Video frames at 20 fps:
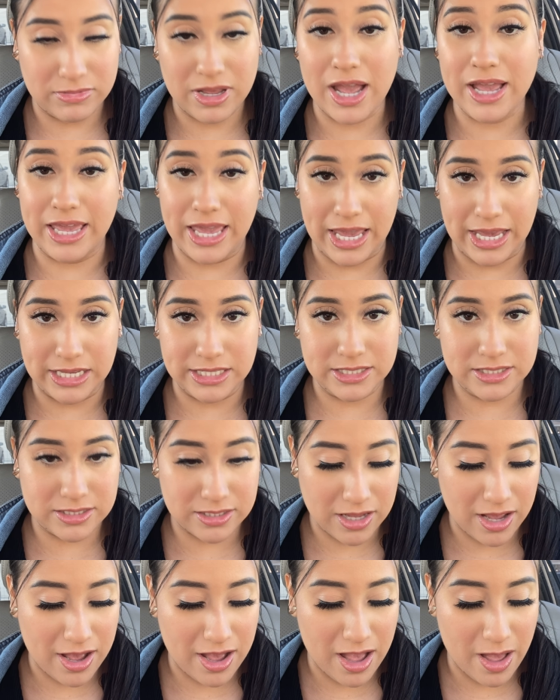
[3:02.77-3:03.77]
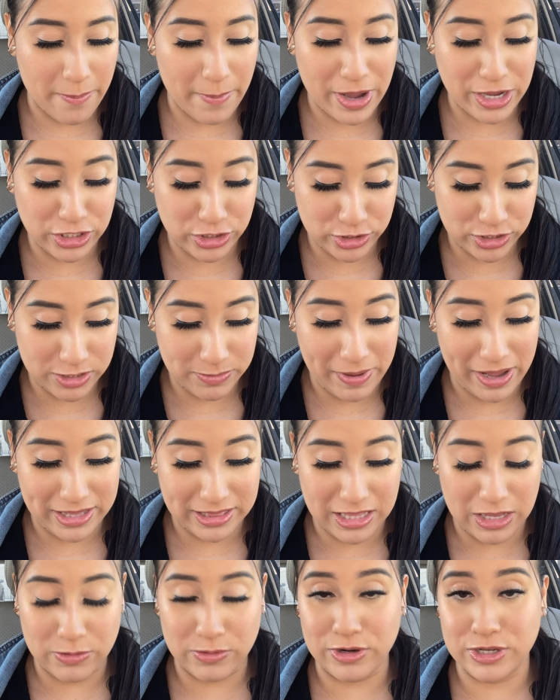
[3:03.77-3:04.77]
a case. I used to back
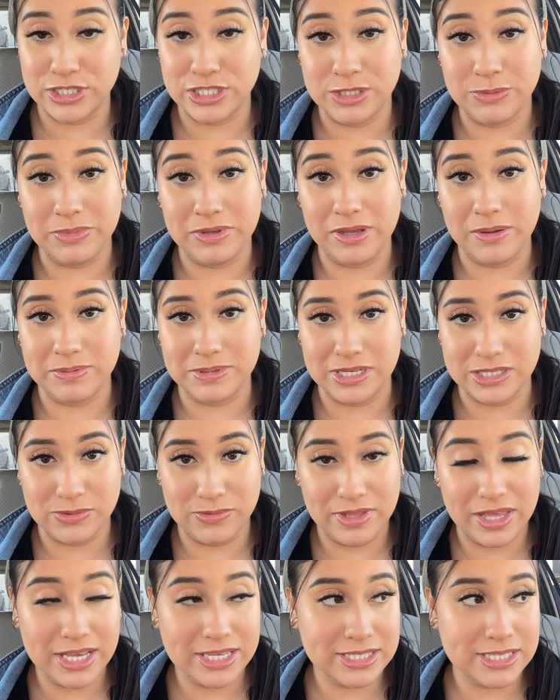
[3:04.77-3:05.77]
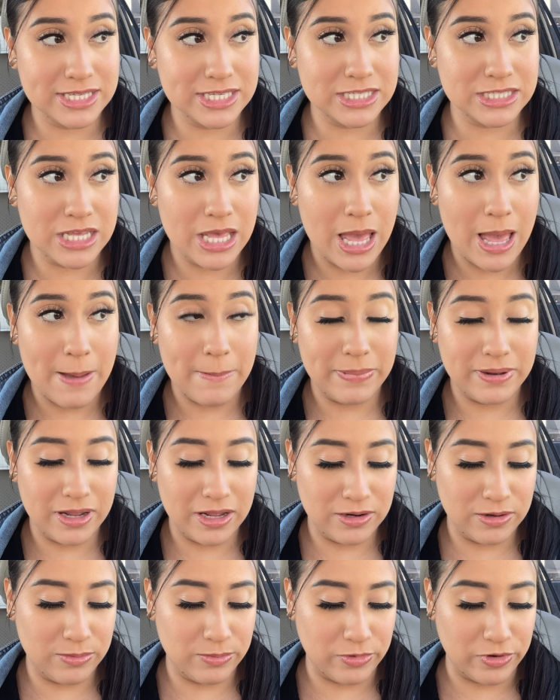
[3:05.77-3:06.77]
then. I used to be obsessed with cases, but
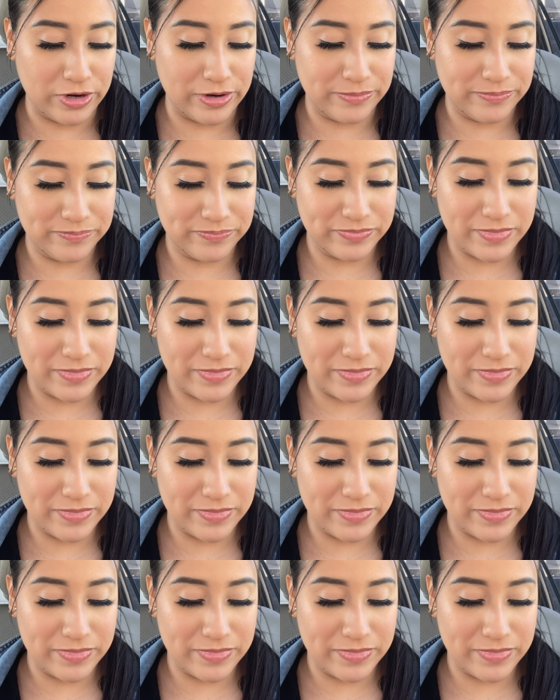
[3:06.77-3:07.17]
not no more.